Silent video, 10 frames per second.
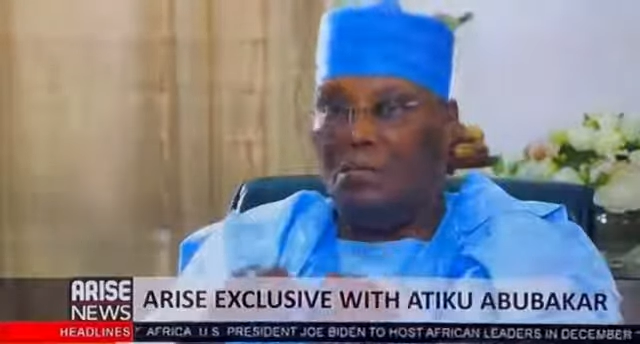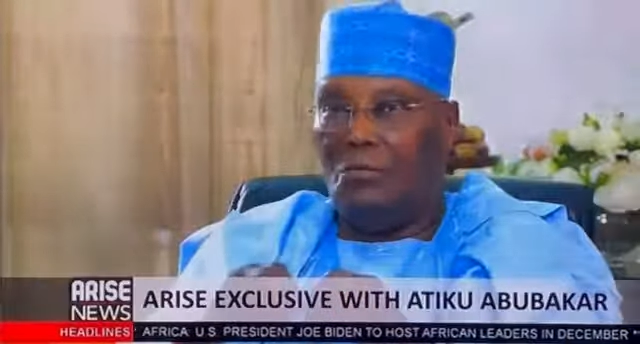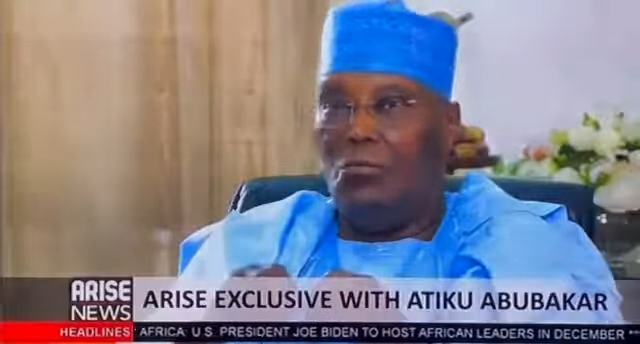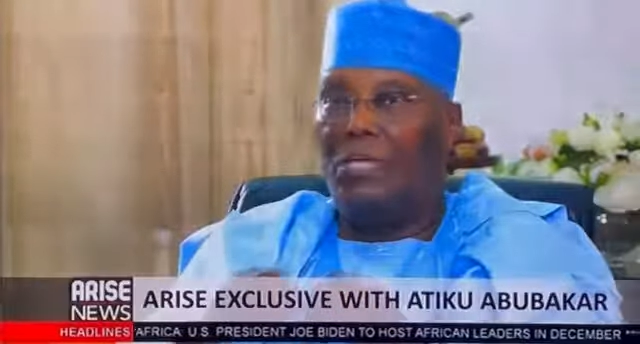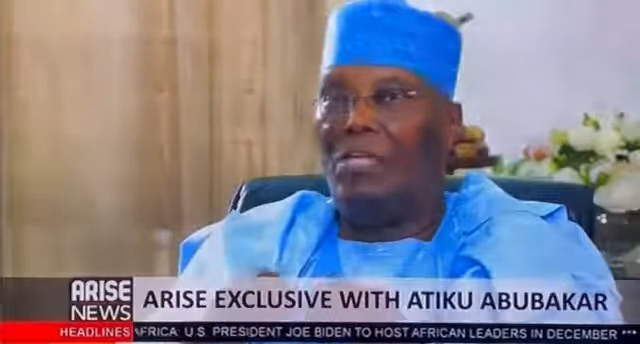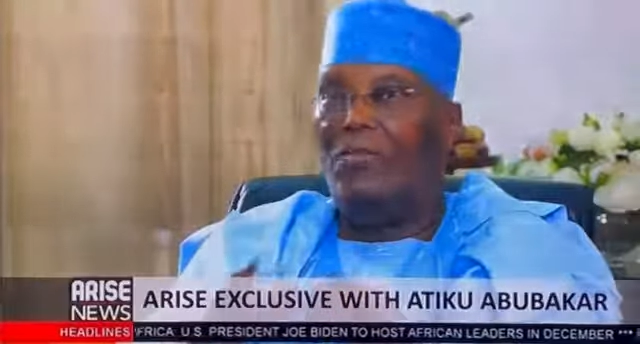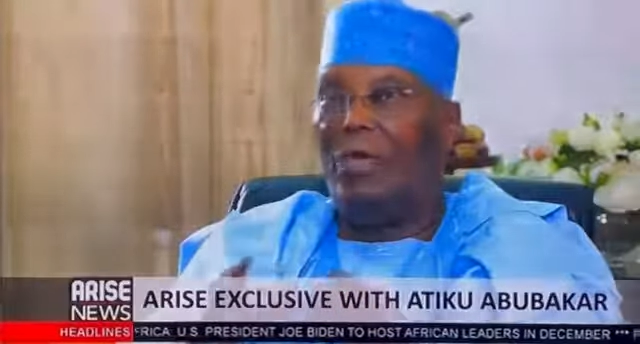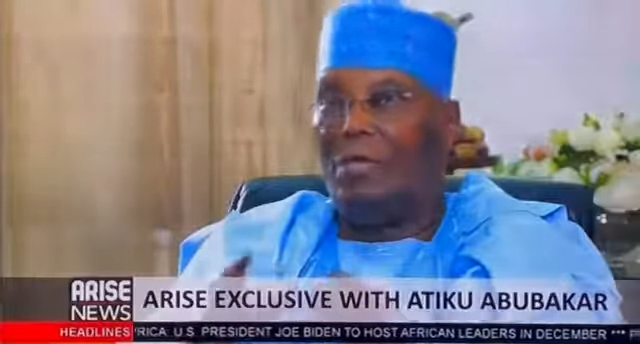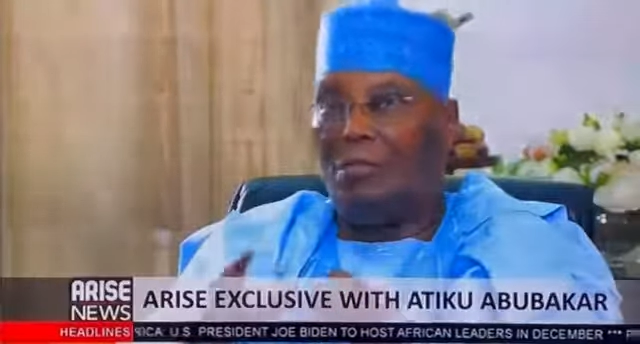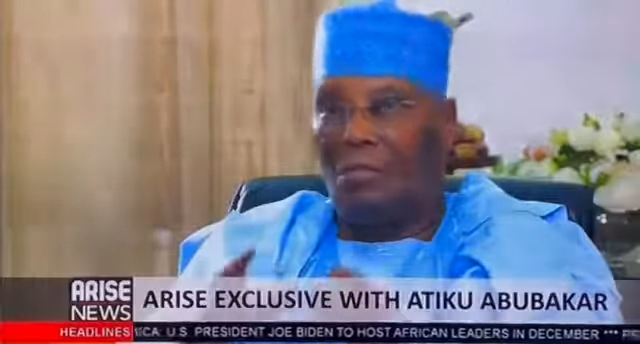
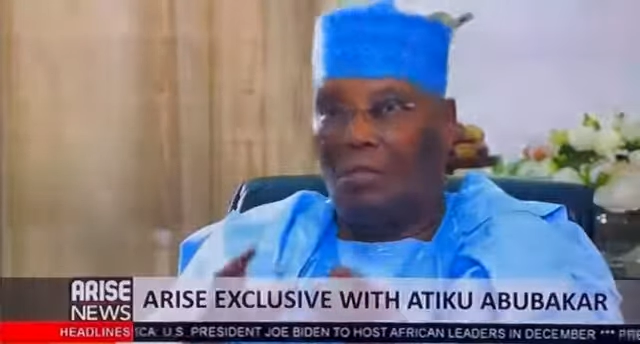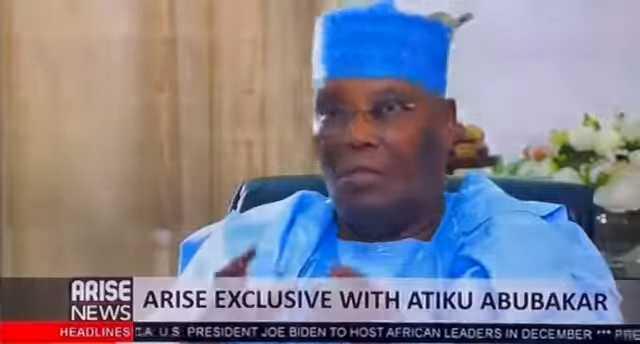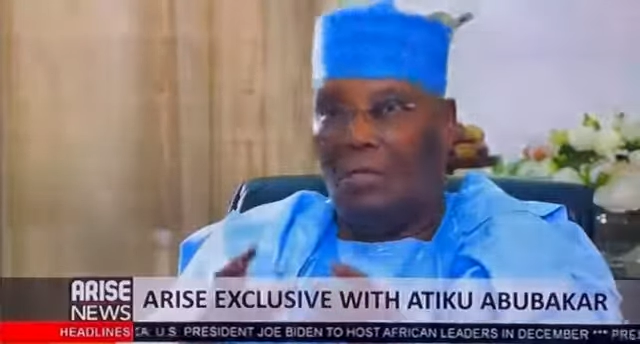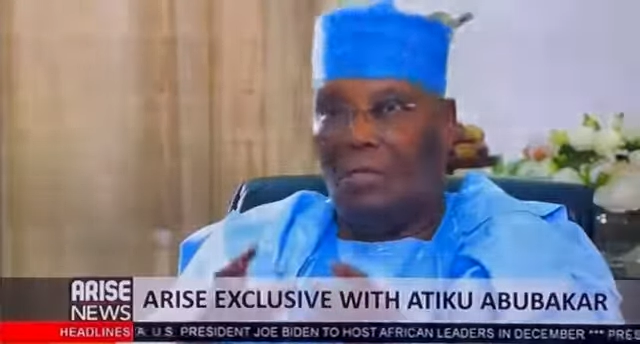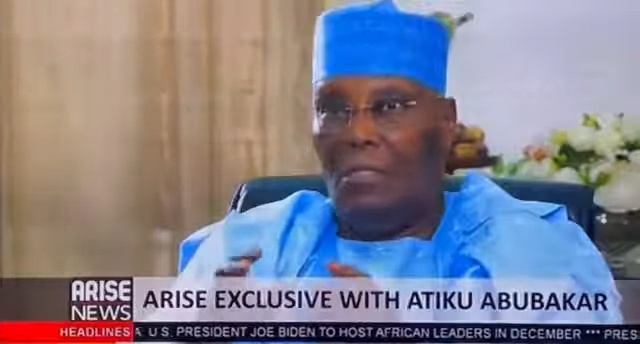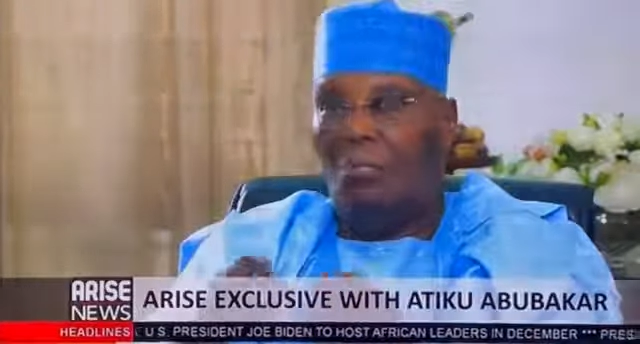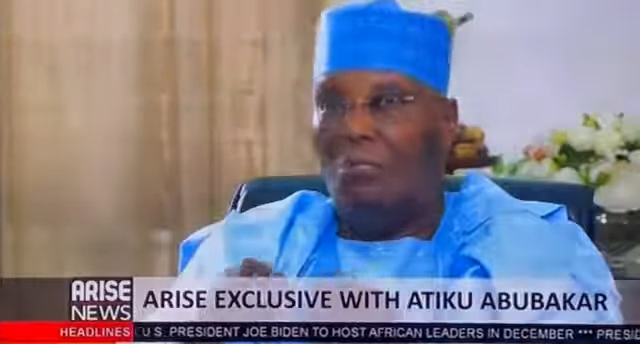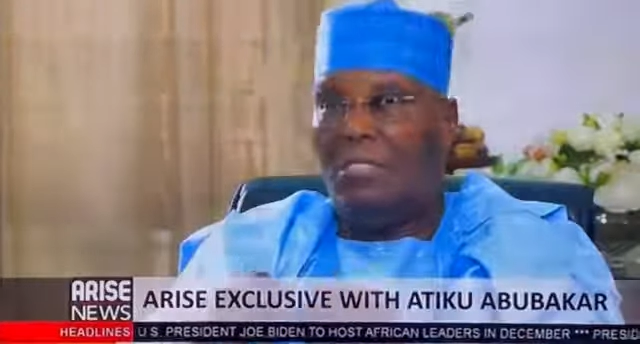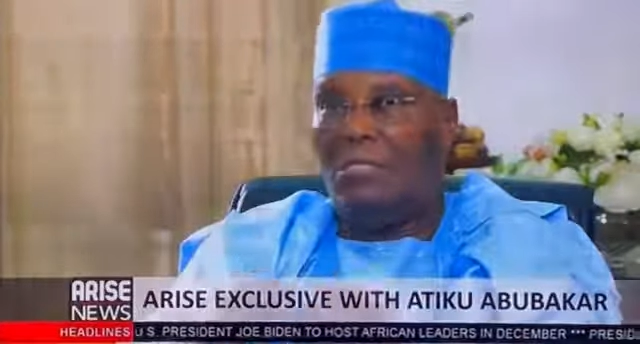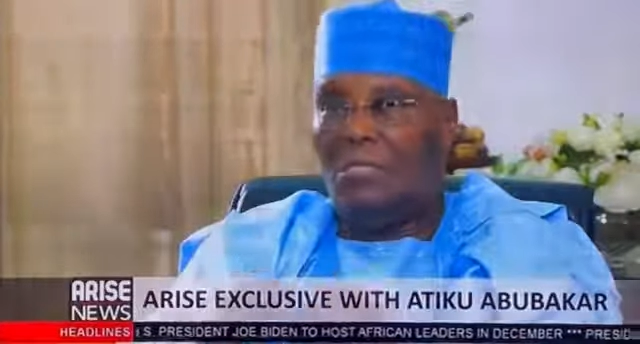whatever
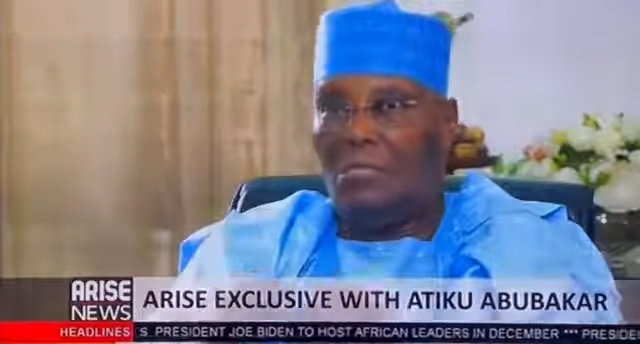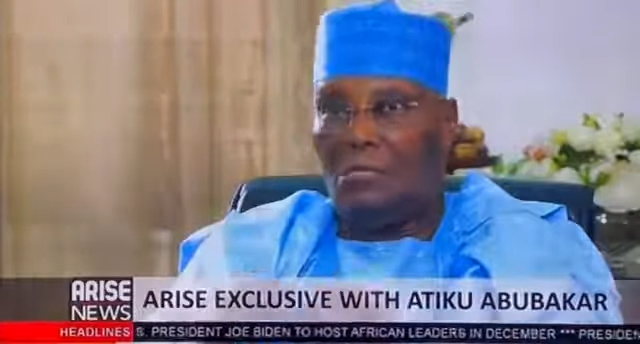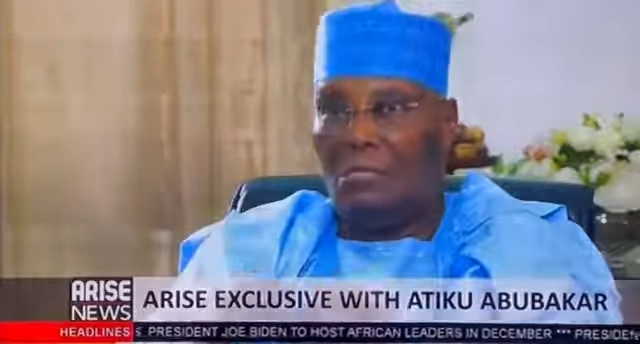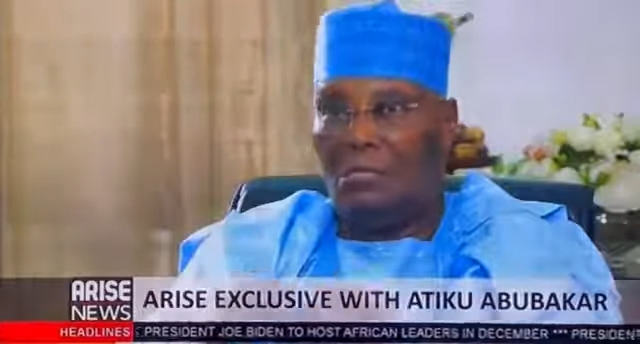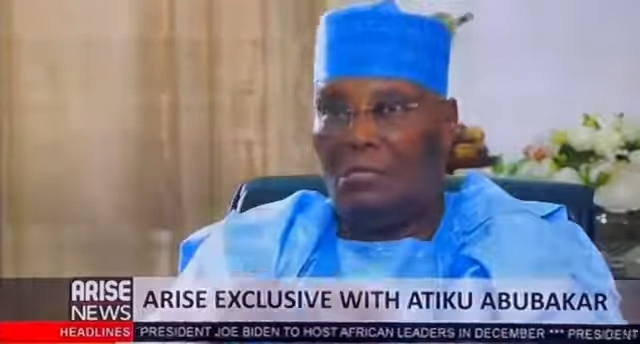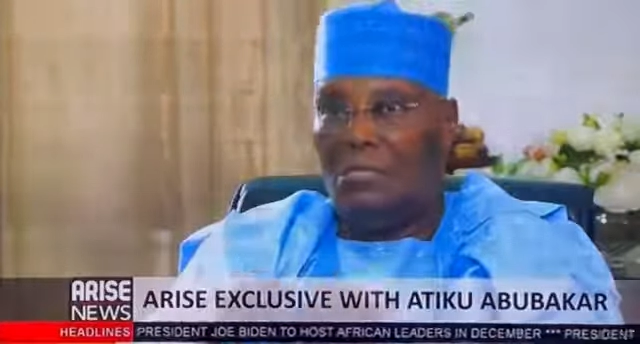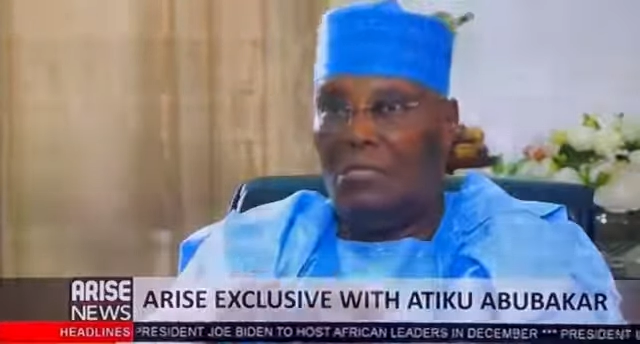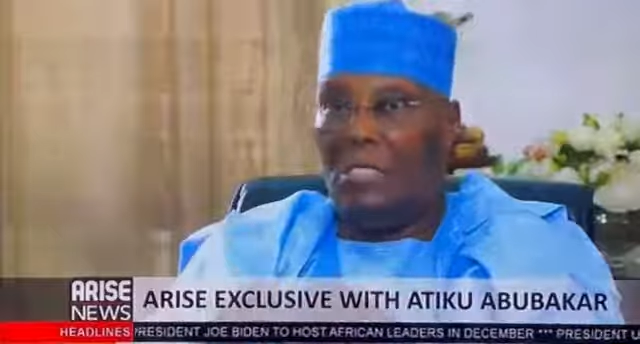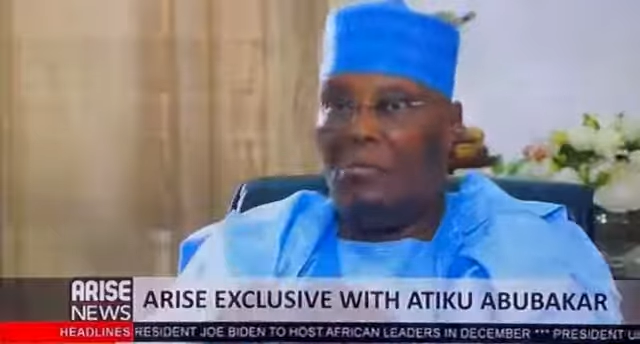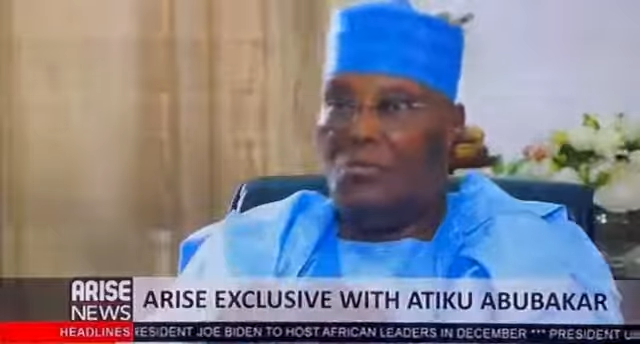measures in
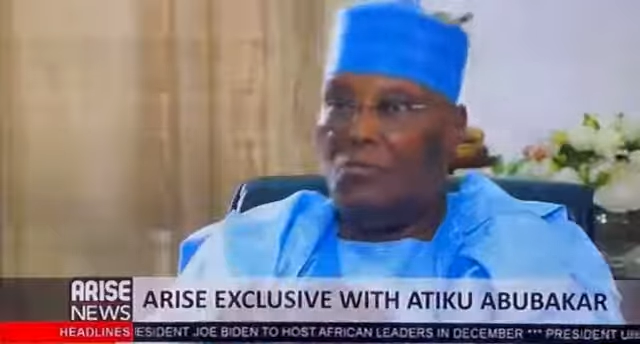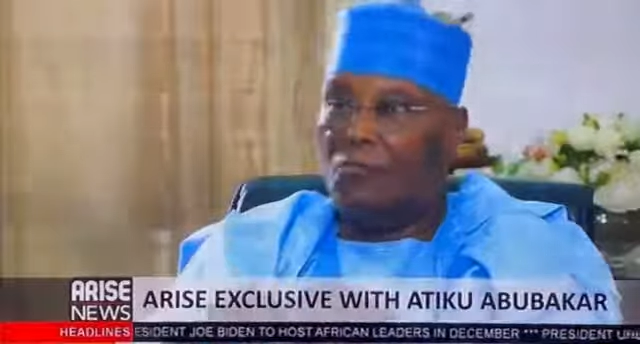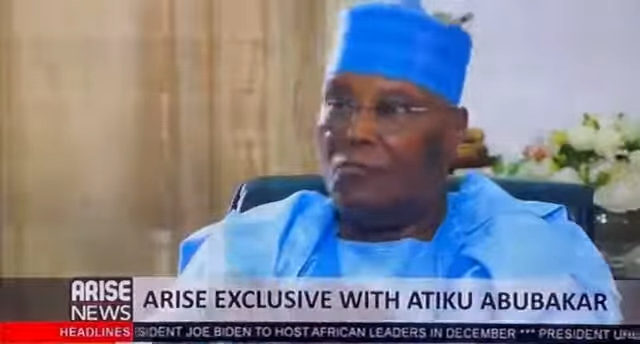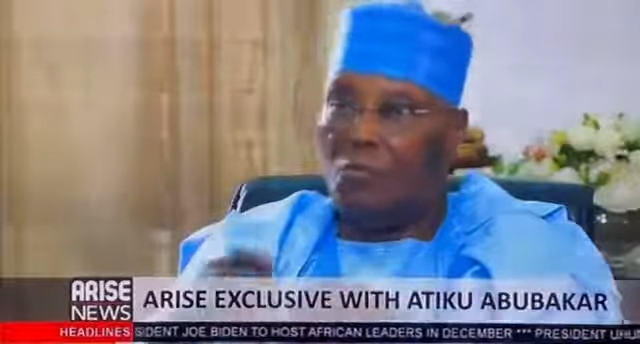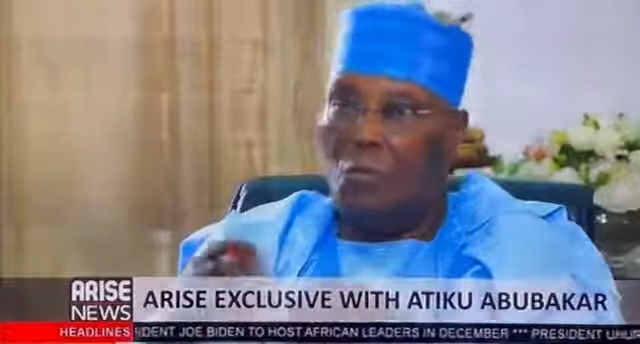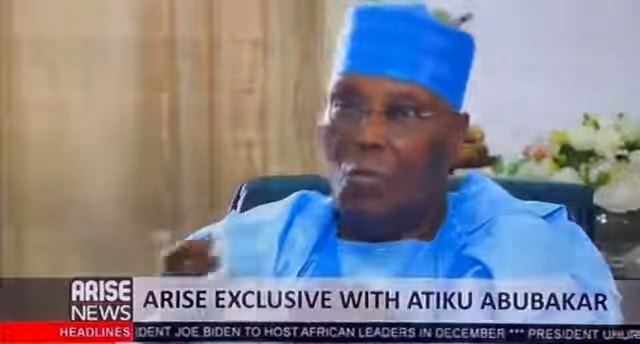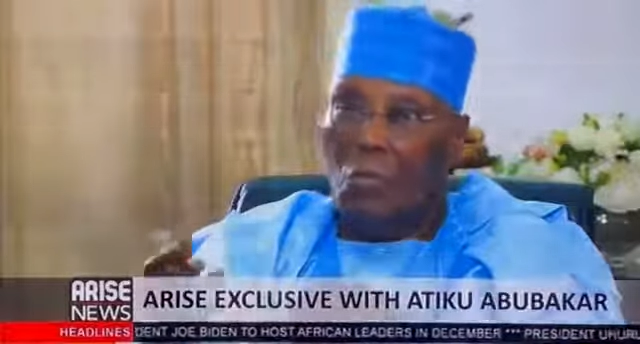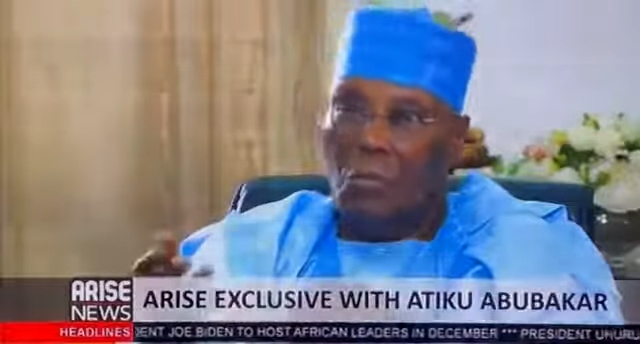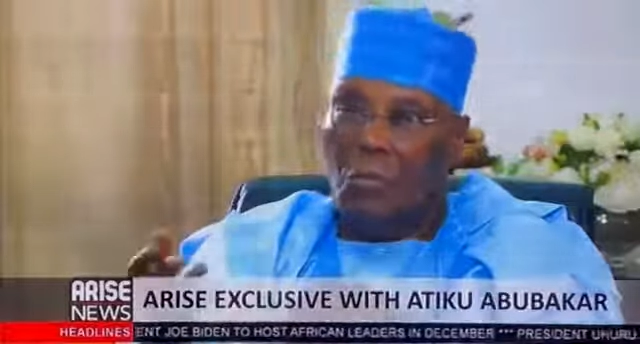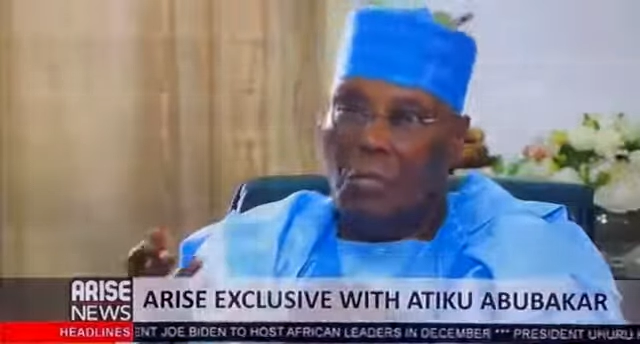terms of
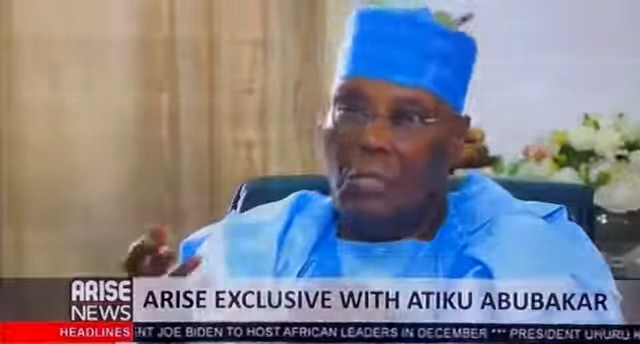law,